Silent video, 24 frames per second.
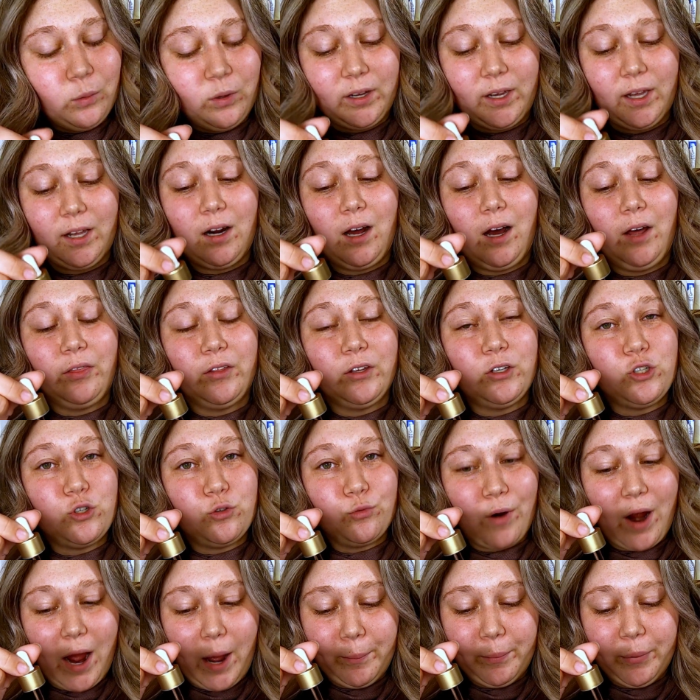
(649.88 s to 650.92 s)
will get on the
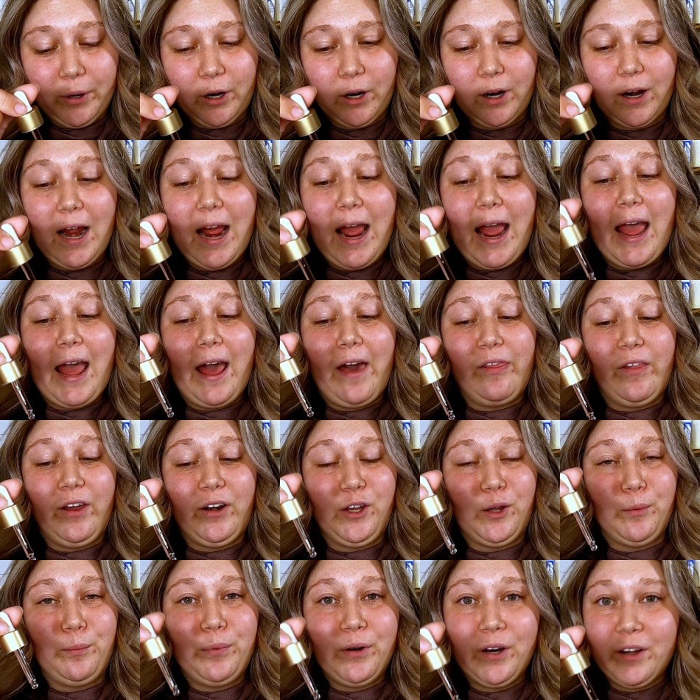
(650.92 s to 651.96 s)
dropper, and then
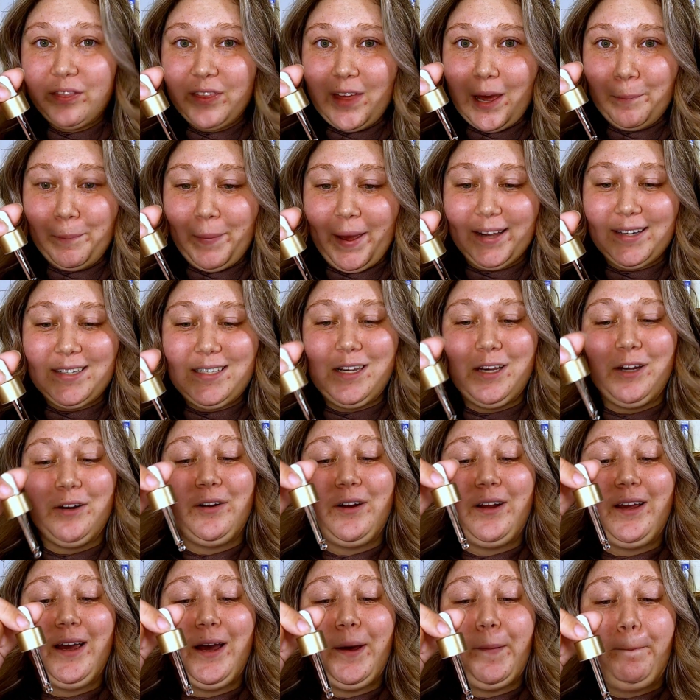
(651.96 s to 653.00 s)
you'll put that
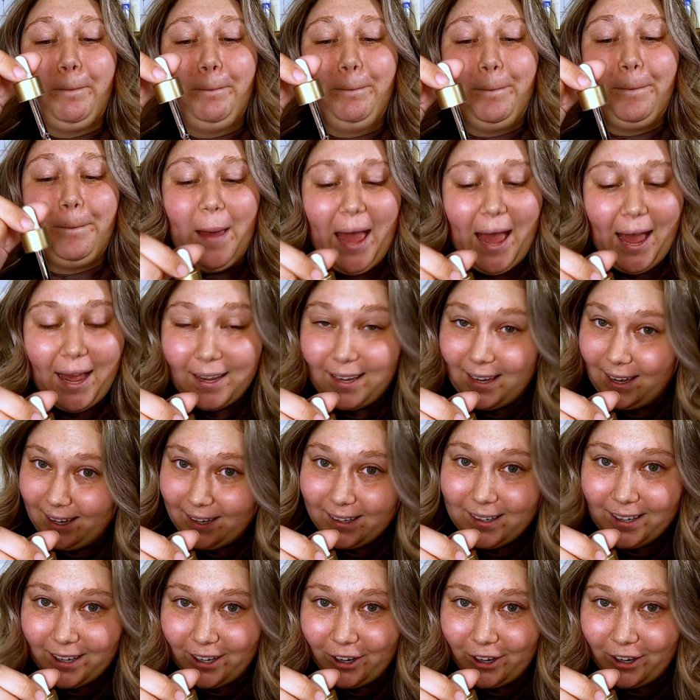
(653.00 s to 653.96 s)
bacteria back in